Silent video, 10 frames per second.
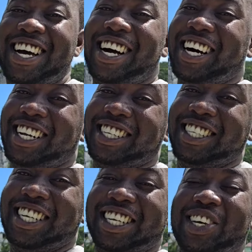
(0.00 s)
And
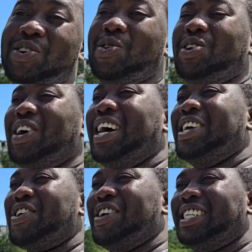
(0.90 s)
you know, you know all the
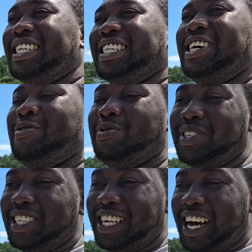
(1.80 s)
great thing them
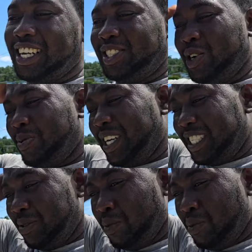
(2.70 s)
nasty up and thing.